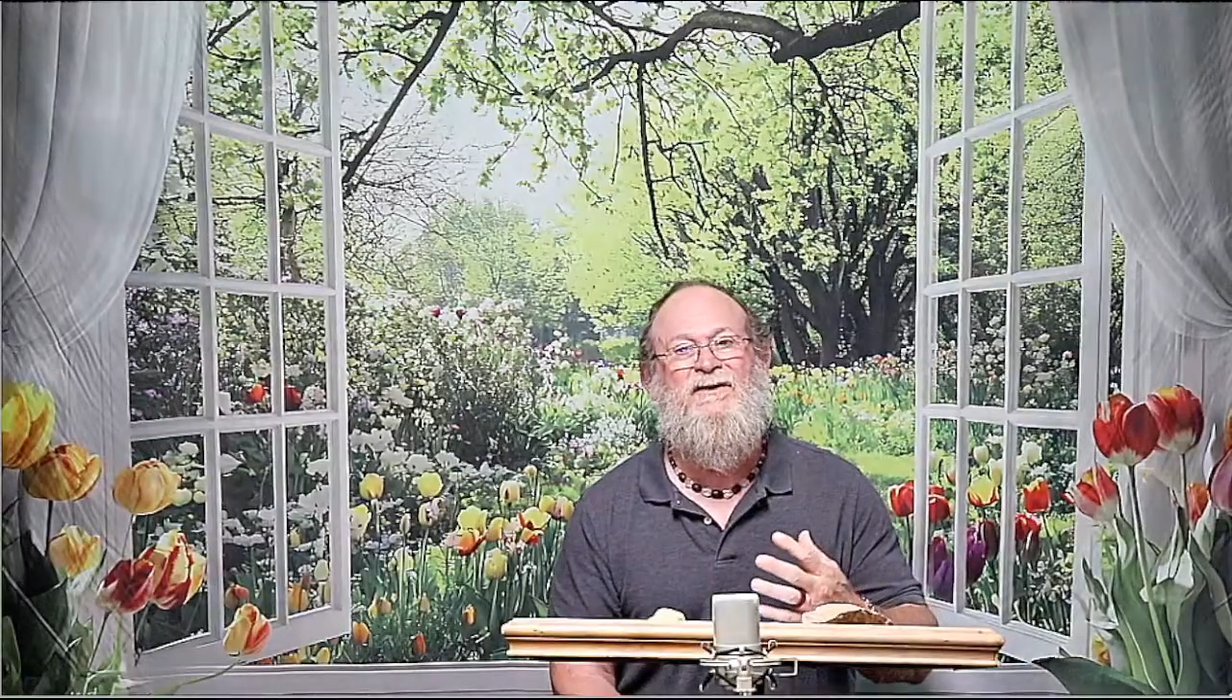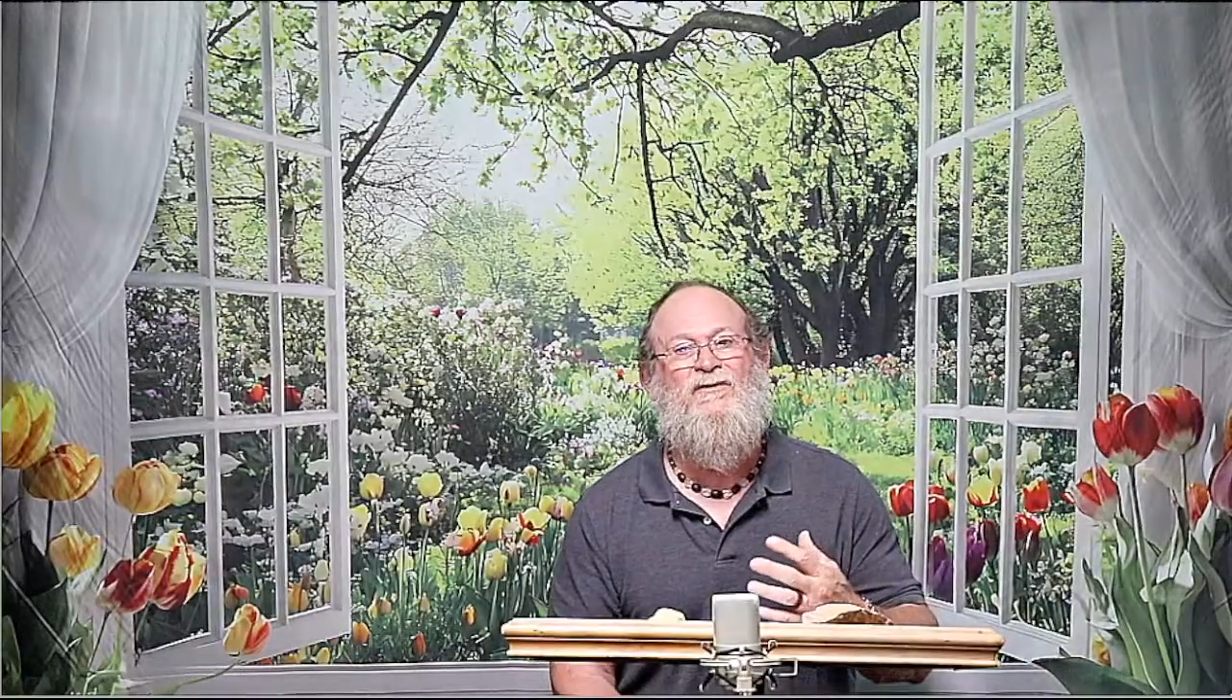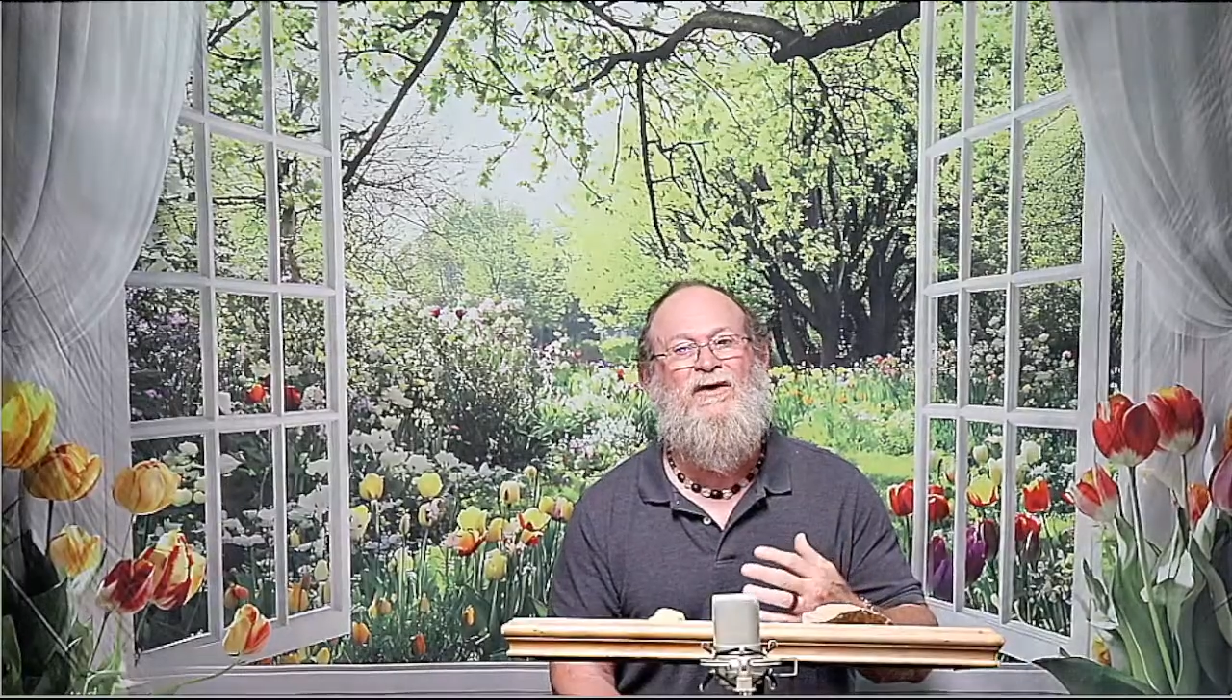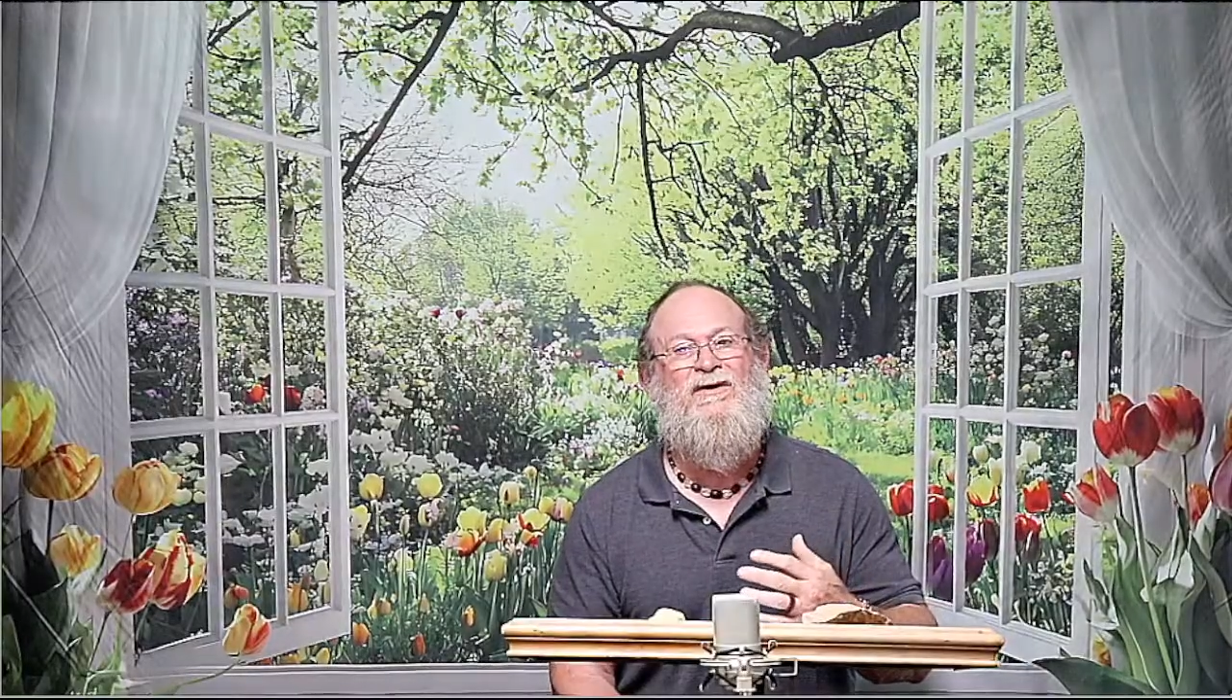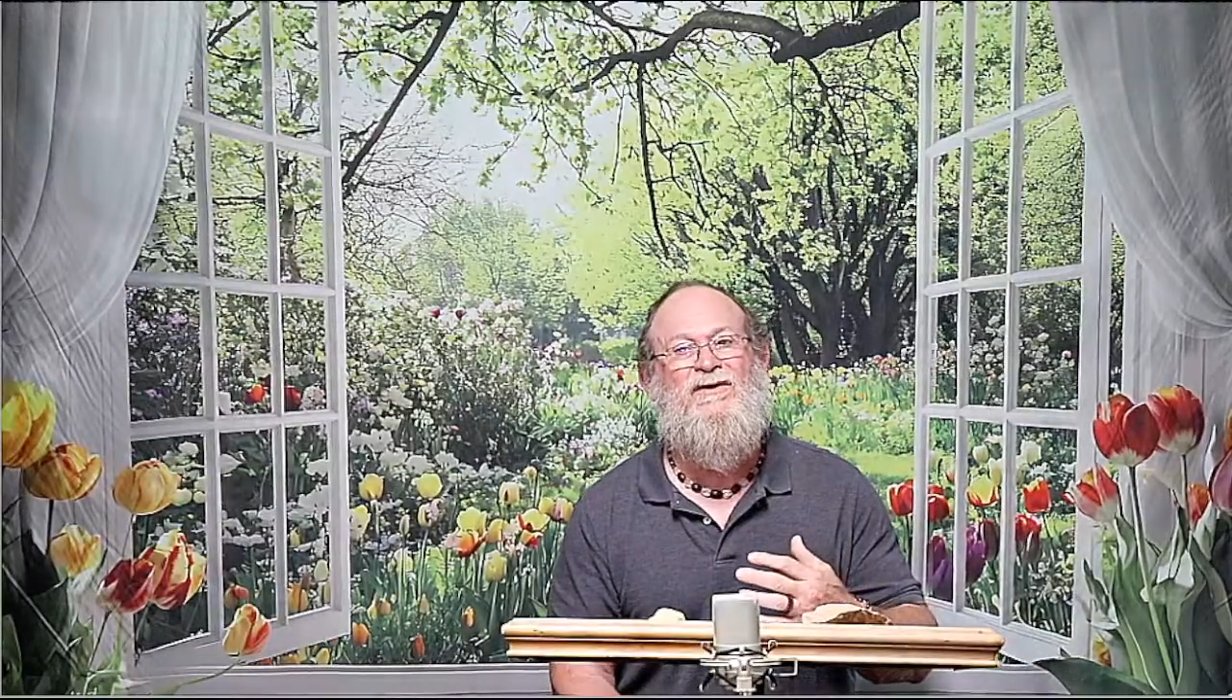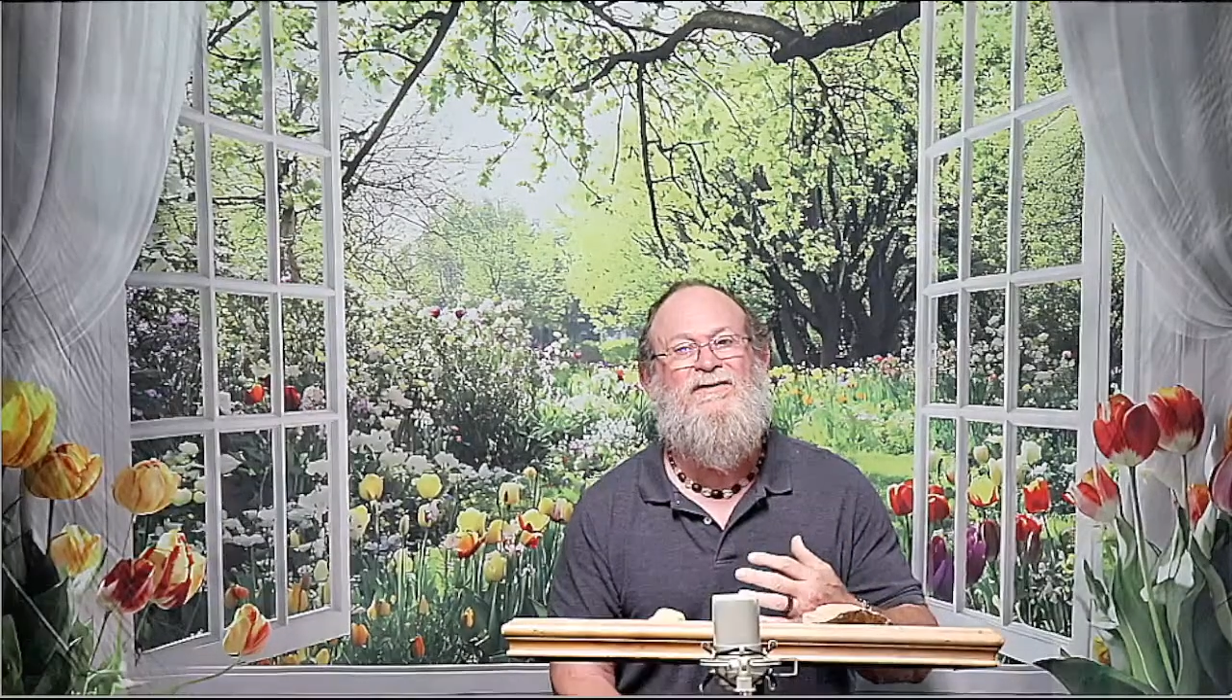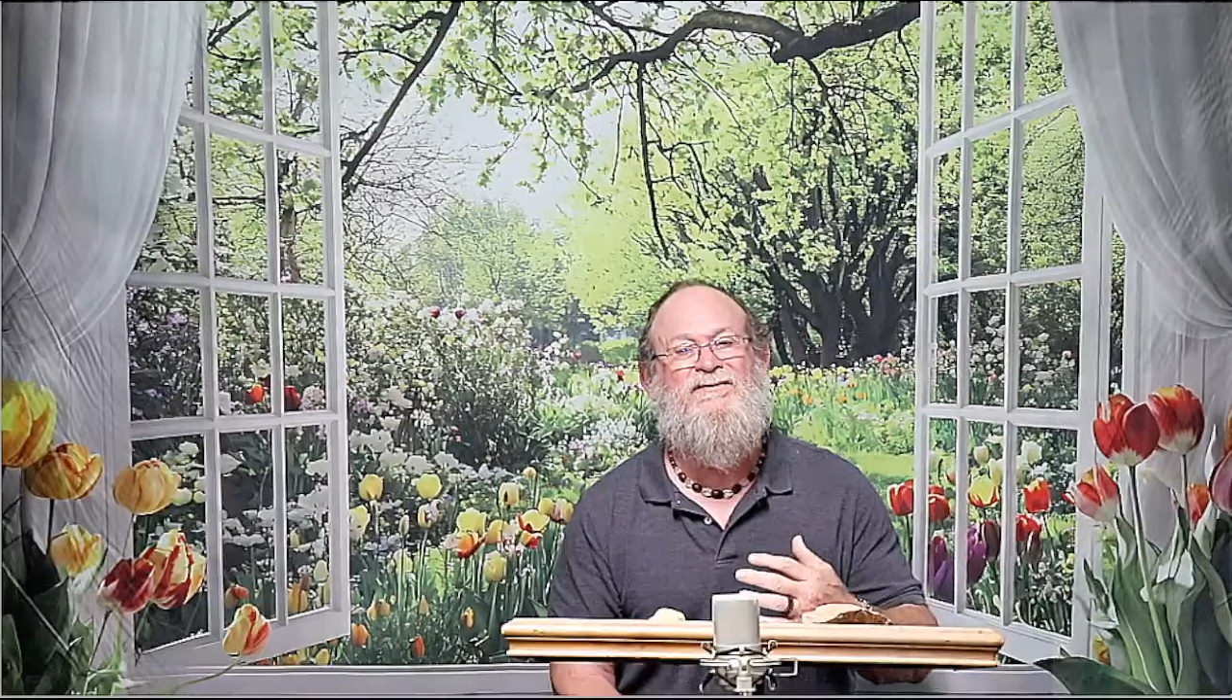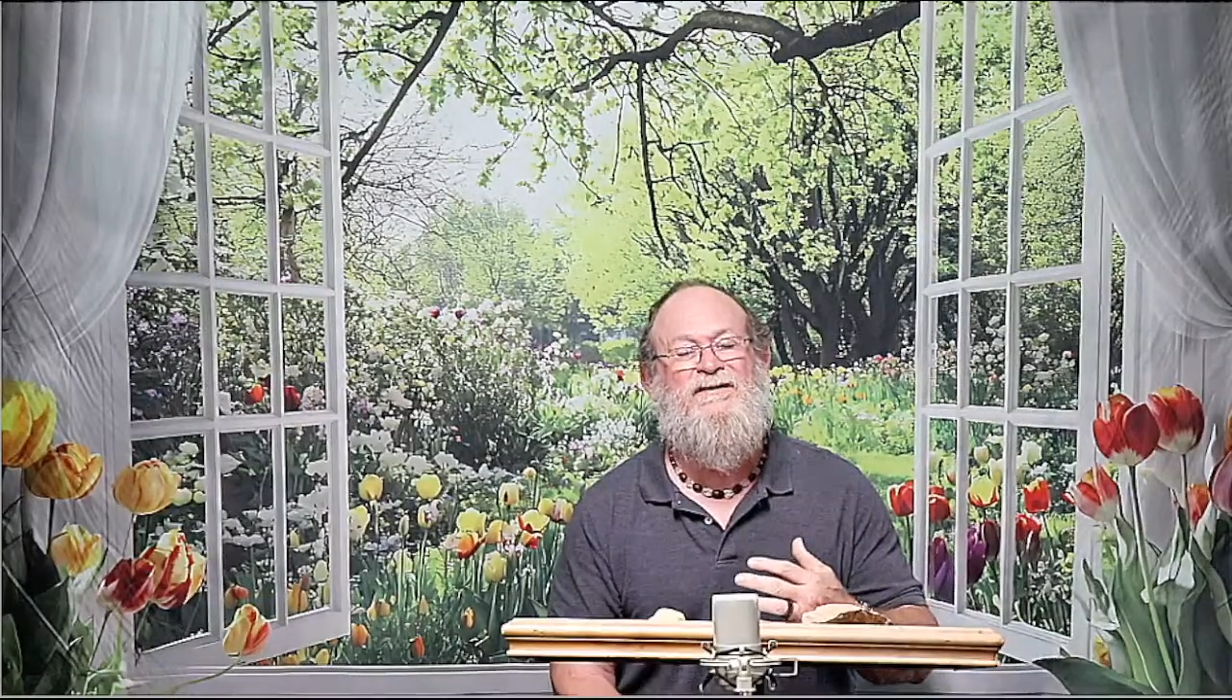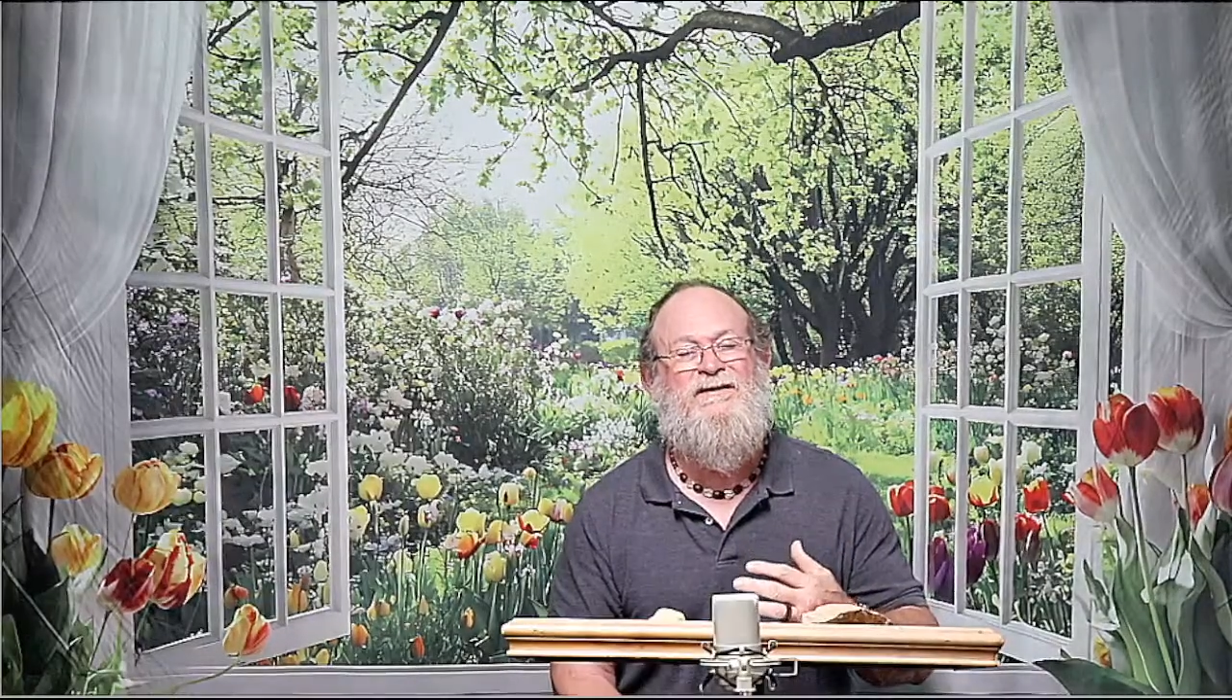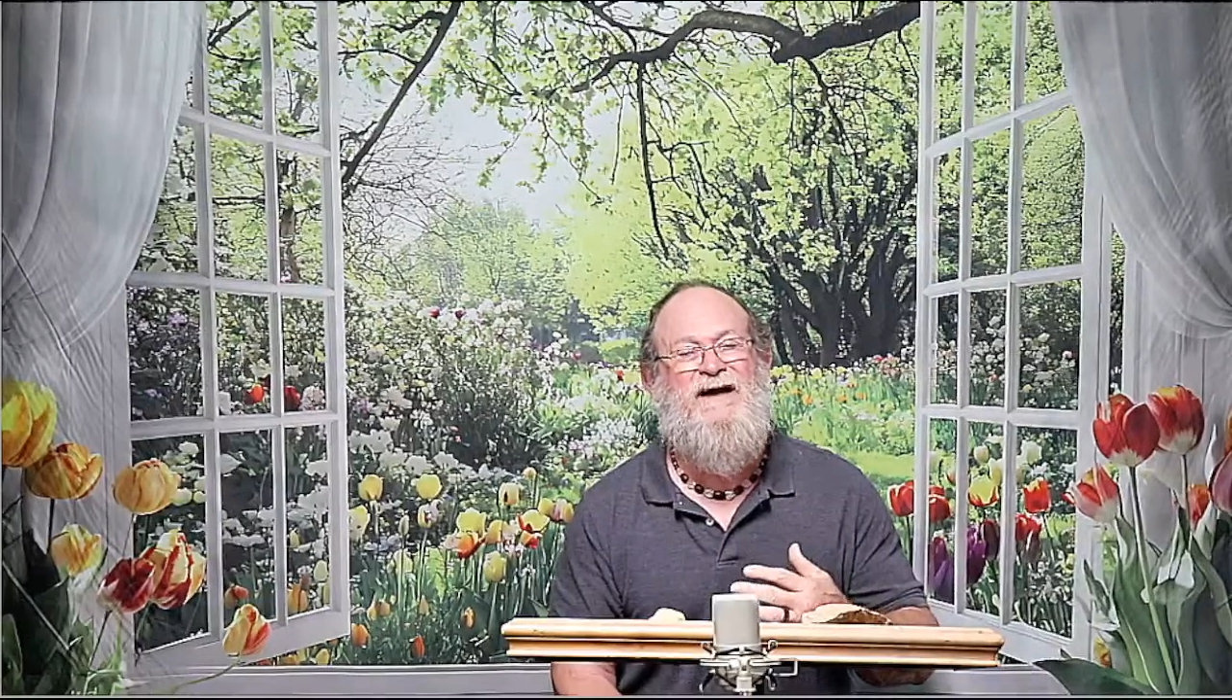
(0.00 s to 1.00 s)
words, and
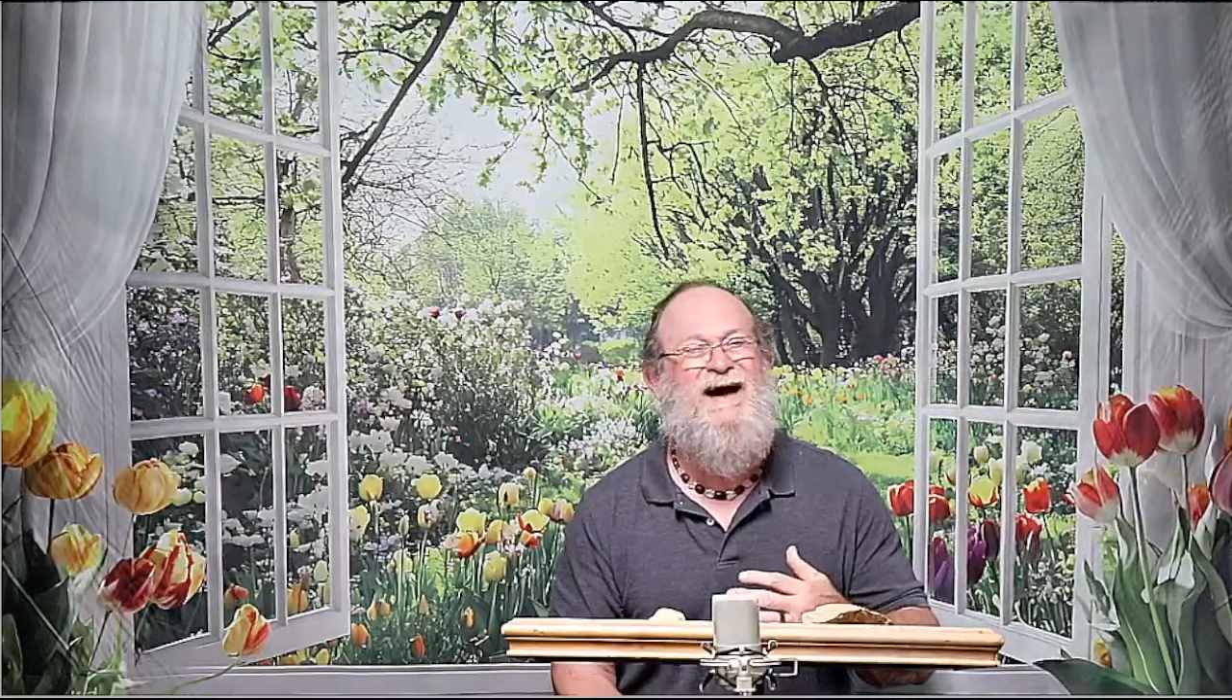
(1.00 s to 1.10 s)
yeah,